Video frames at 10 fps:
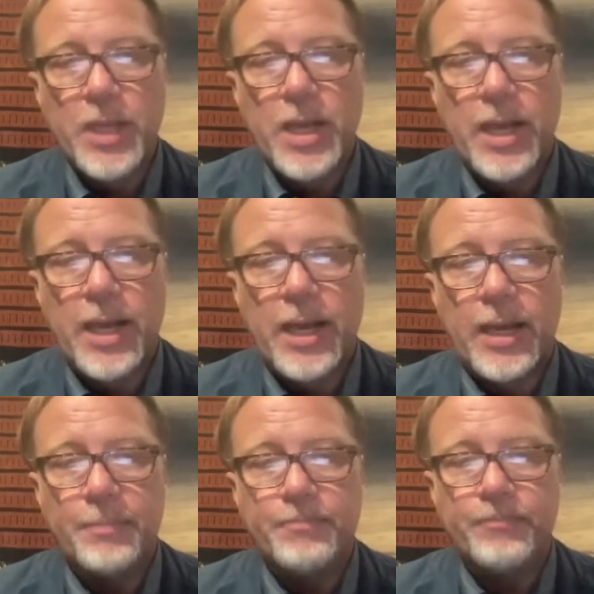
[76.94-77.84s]

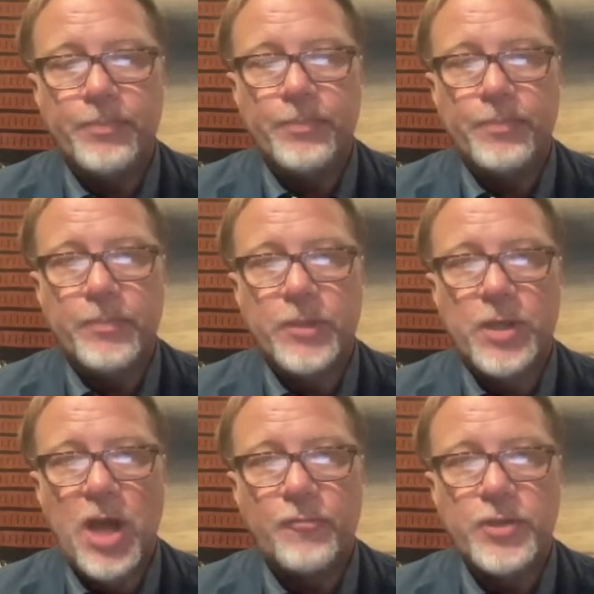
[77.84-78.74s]
The
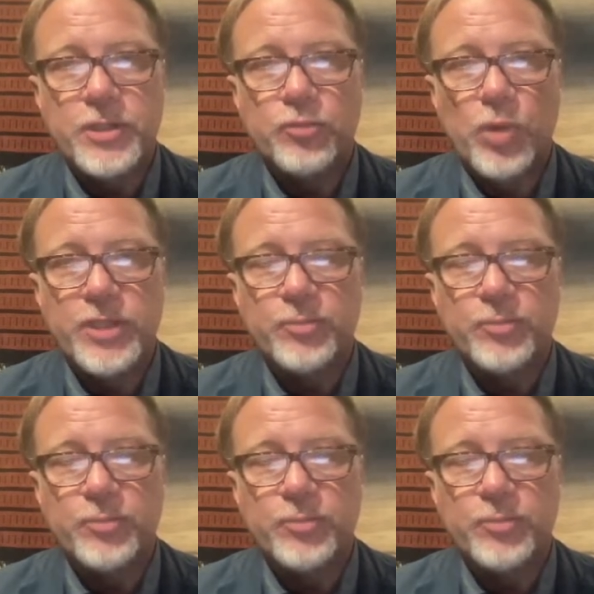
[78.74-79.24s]
conference was